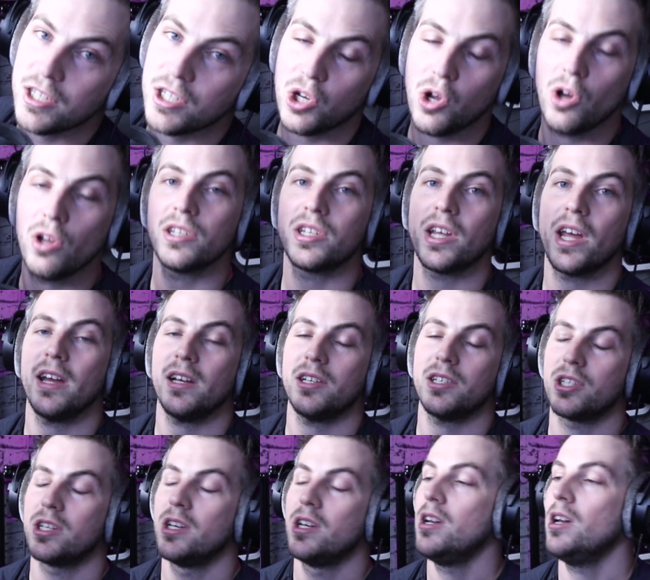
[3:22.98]

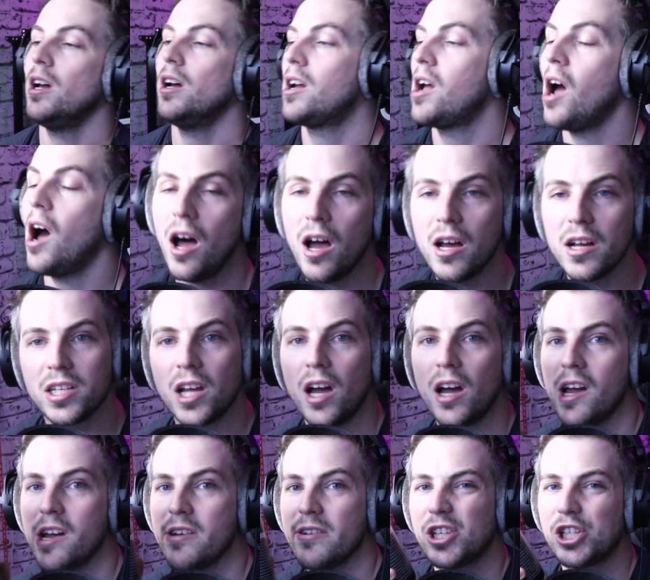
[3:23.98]
context, a car
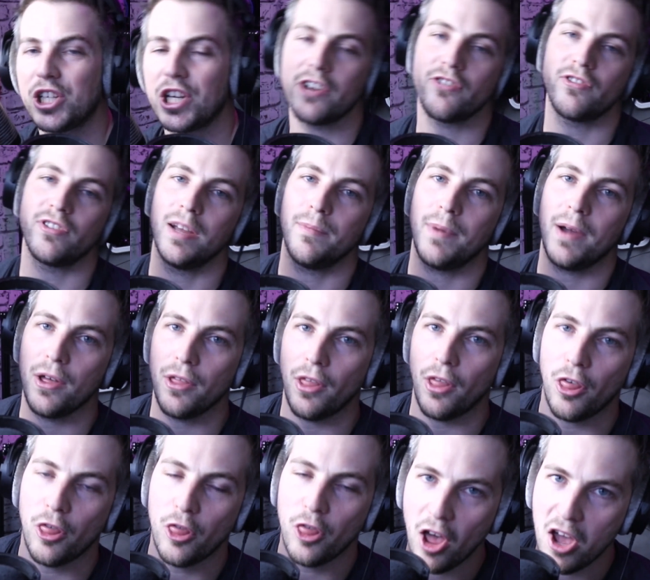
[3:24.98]
tire is generally about
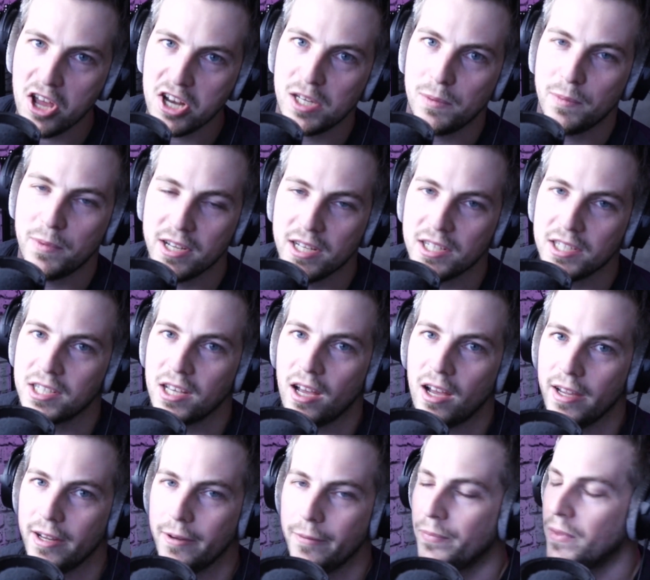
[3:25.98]
30
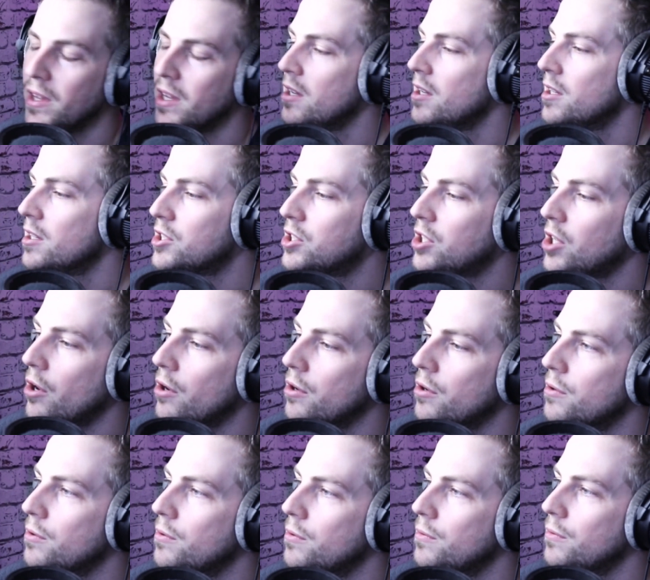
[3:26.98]
psi.
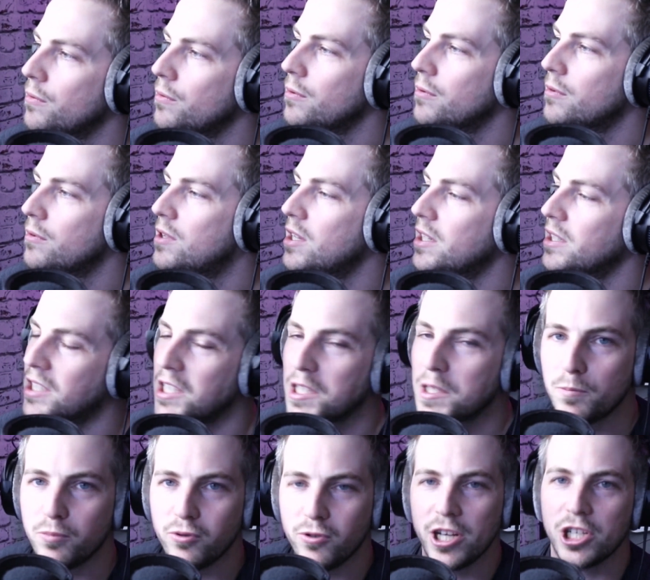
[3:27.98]
So this is
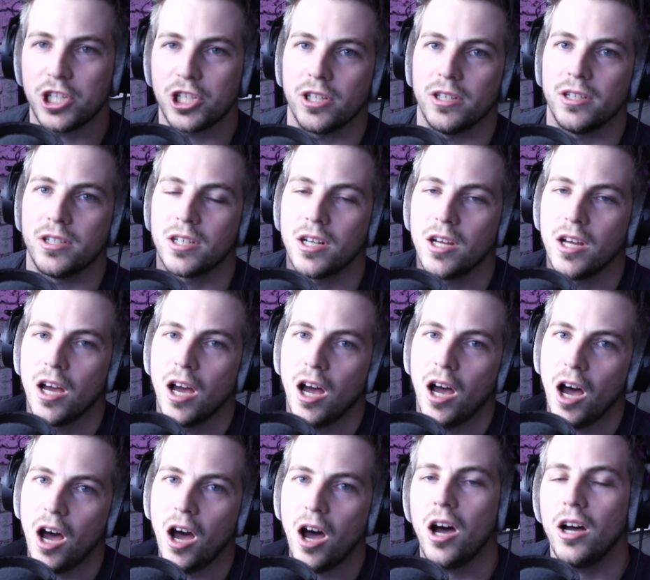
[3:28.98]
pressured
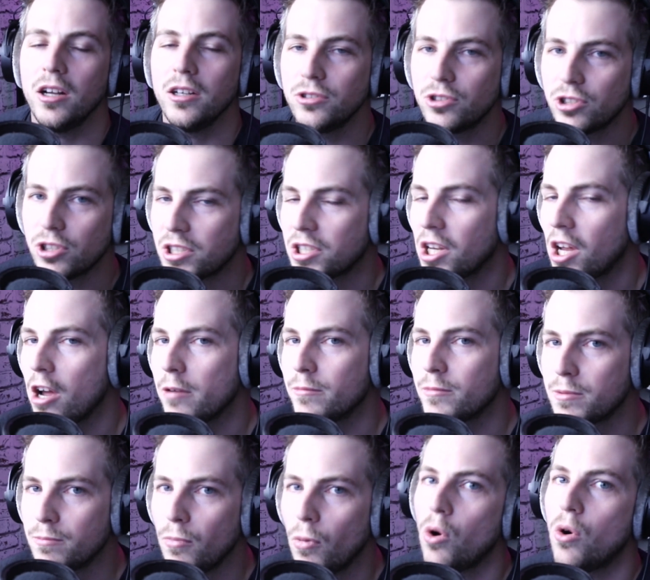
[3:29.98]
100 times
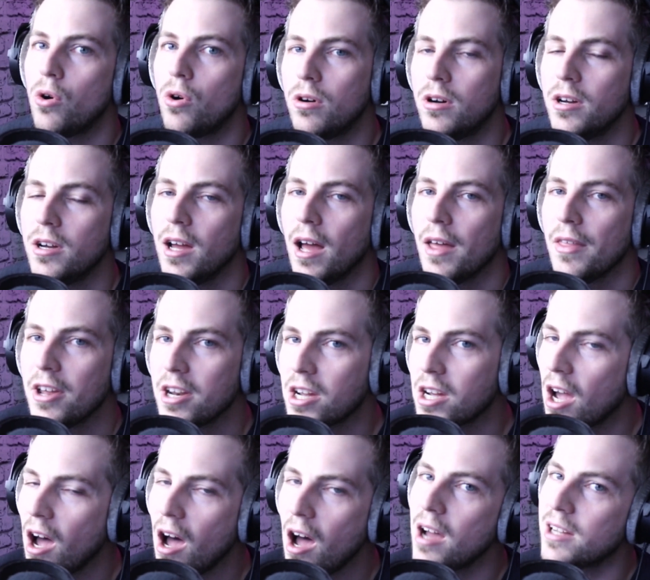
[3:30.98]
more than a
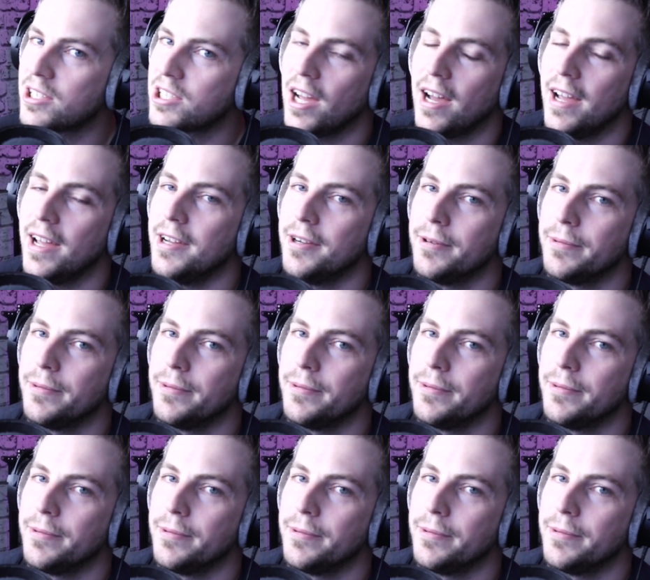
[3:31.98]
car tire.